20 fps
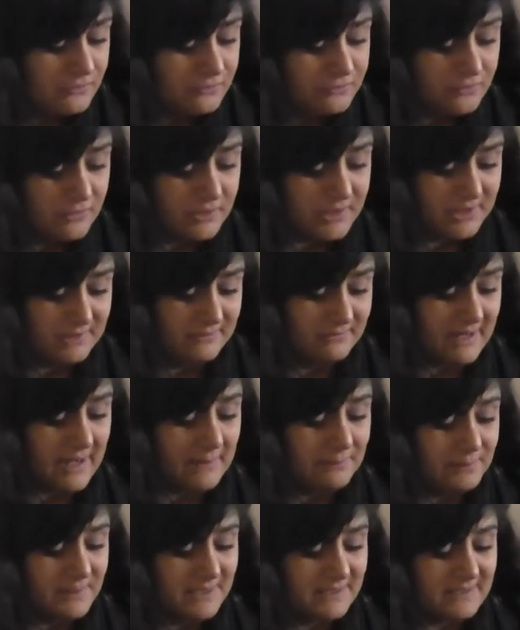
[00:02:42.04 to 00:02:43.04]
for a
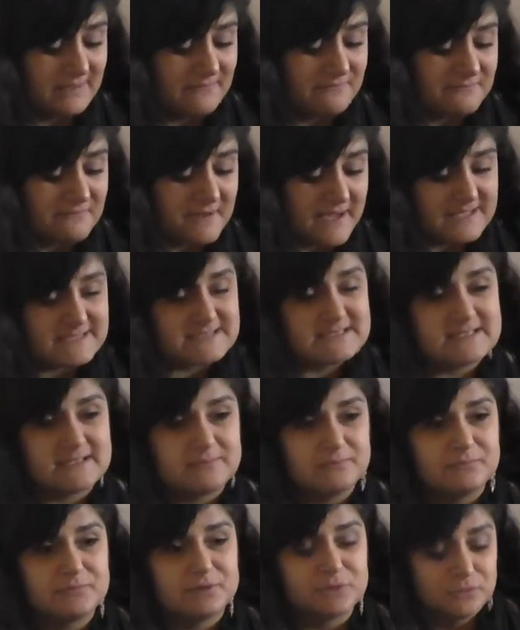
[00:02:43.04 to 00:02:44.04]
rapid and fast
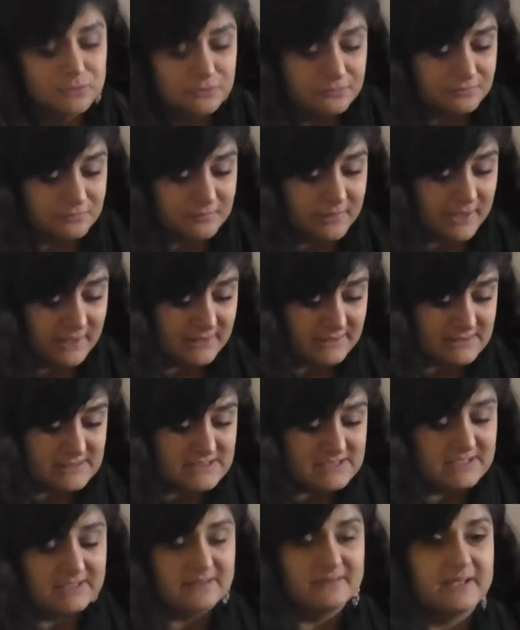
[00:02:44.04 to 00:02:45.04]

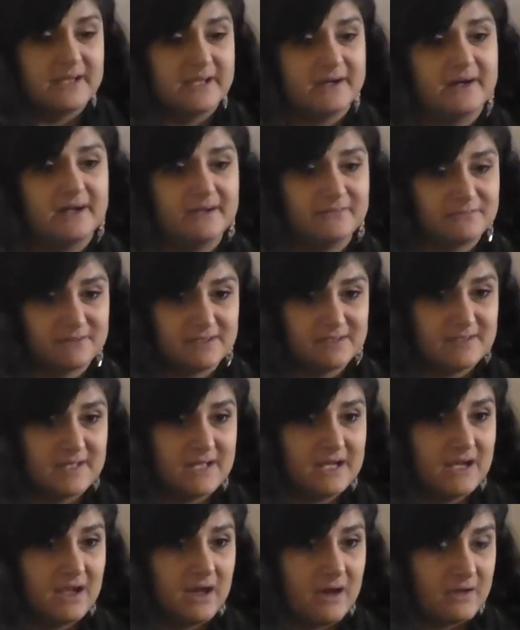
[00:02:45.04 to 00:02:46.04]
improvement in their
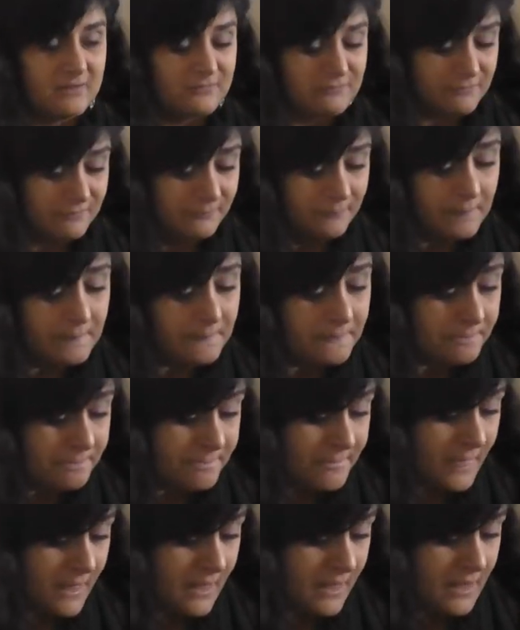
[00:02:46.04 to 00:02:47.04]
everyday life.
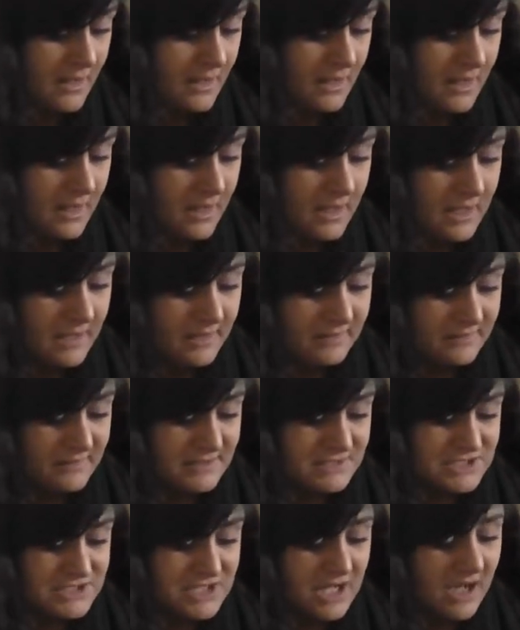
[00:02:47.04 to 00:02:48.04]

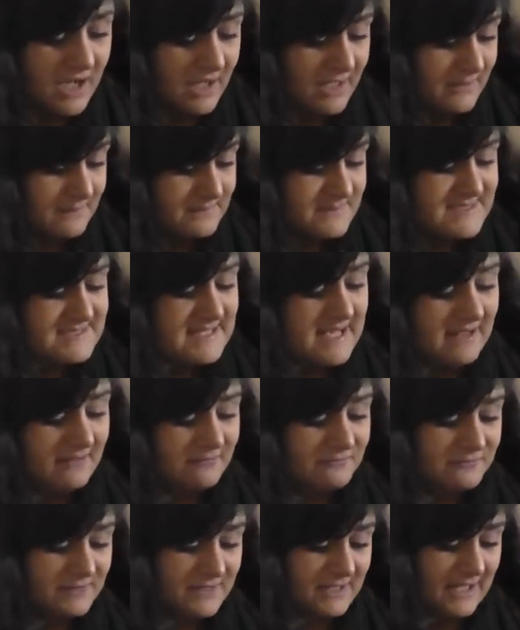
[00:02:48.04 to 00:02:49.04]
The Shah
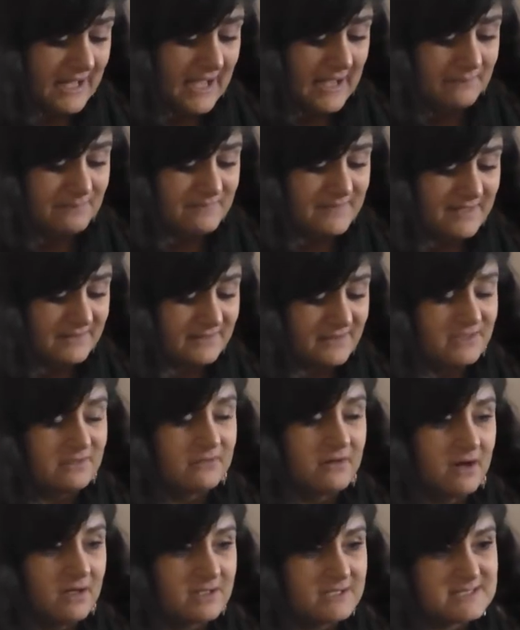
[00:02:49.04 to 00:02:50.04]
himself claimed that
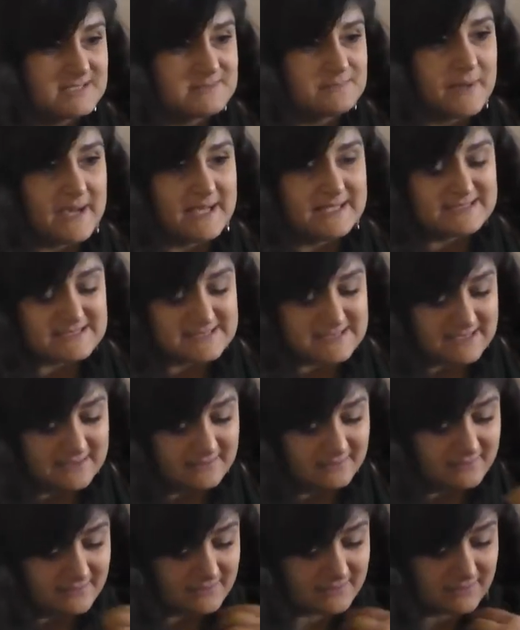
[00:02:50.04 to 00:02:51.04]
Iran is
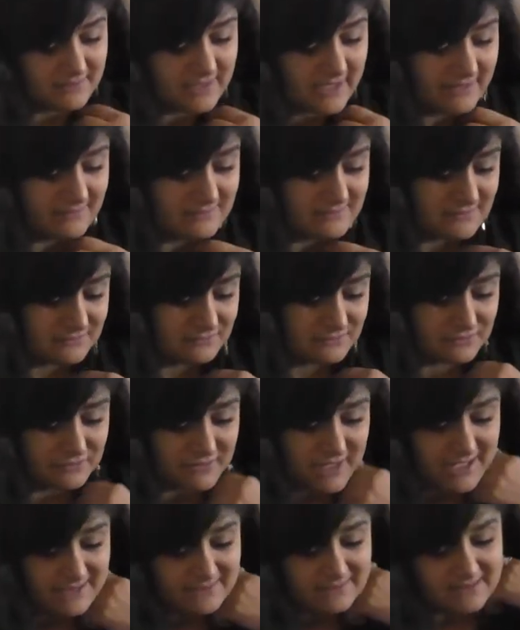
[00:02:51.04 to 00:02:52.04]
passing the gate of
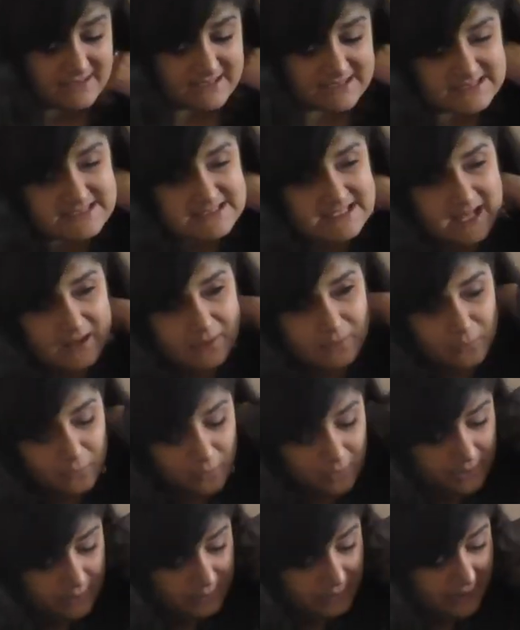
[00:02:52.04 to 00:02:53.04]
greatness and
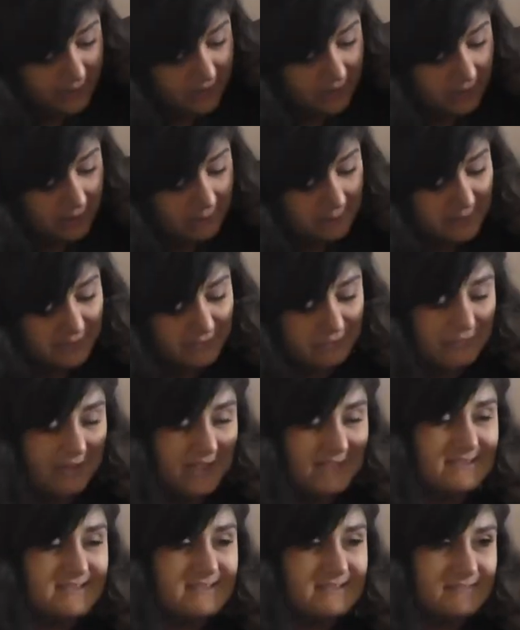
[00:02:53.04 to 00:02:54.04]
will become a
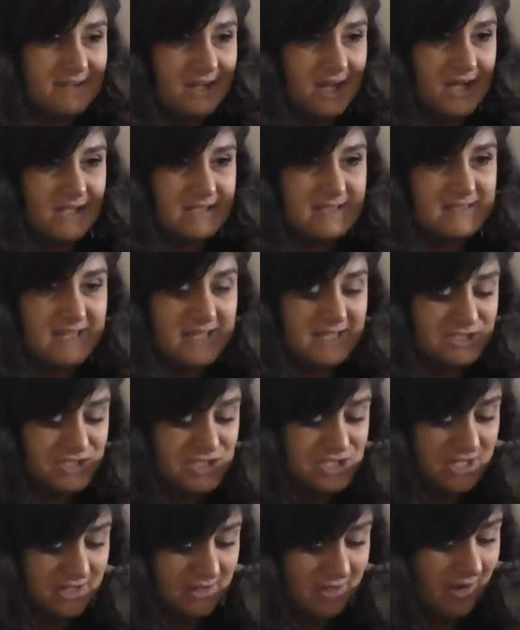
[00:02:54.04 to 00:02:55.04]
great
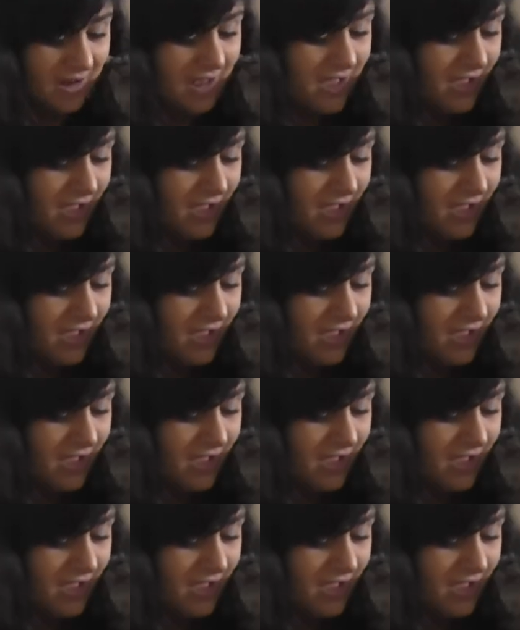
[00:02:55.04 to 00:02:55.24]
civilization.